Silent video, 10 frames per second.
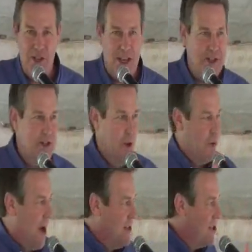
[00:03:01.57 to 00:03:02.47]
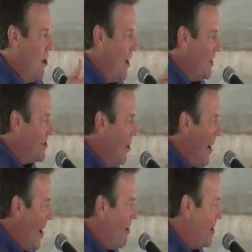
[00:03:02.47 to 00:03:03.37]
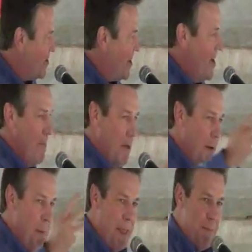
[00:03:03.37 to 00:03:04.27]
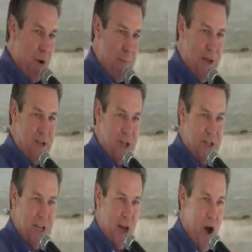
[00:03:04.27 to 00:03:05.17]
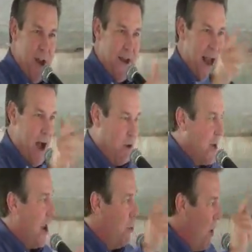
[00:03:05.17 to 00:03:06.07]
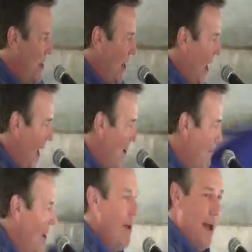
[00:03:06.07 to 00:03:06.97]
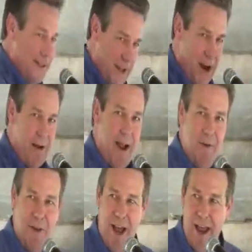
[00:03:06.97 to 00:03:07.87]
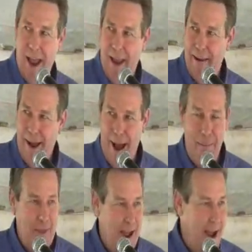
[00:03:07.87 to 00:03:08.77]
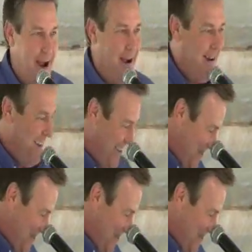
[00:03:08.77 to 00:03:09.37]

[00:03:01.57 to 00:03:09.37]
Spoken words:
She says, no runs, no hits, no errors, minimum number of pitches, get on and out and win the game. I said, all right, Diane, I'm there.